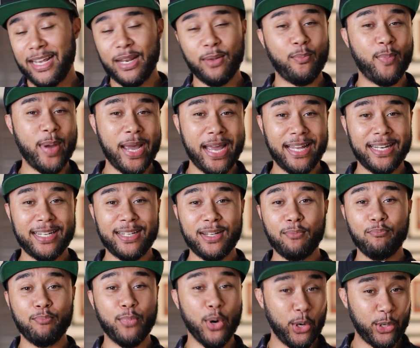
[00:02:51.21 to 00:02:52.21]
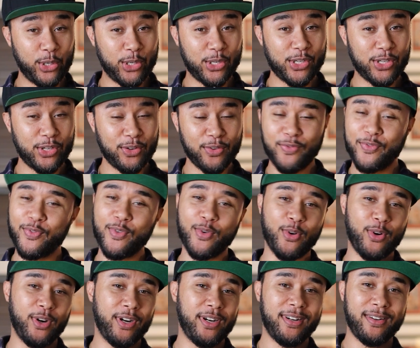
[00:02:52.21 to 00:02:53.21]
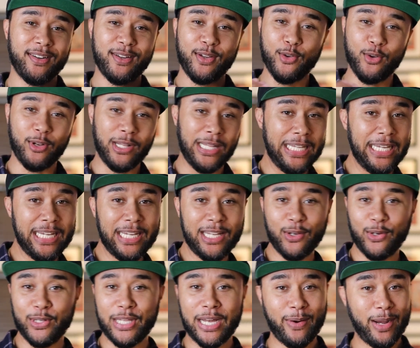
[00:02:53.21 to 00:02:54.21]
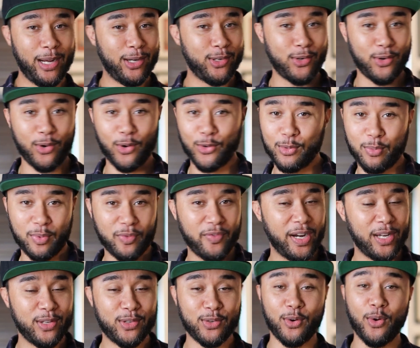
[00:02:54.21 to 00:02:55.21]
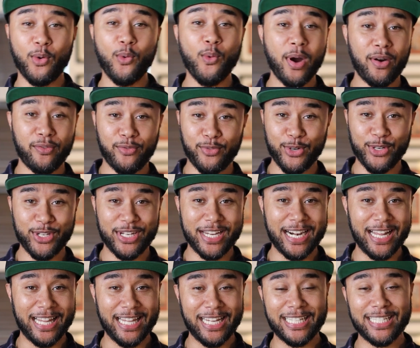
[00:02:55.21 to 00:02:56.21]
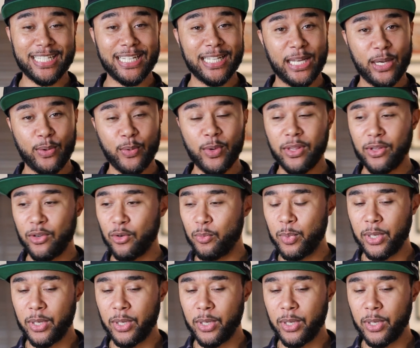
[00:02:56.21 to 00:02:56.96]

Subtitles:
in a bad box for your lead or director or supervisor or whoever is kind of like dealing with you,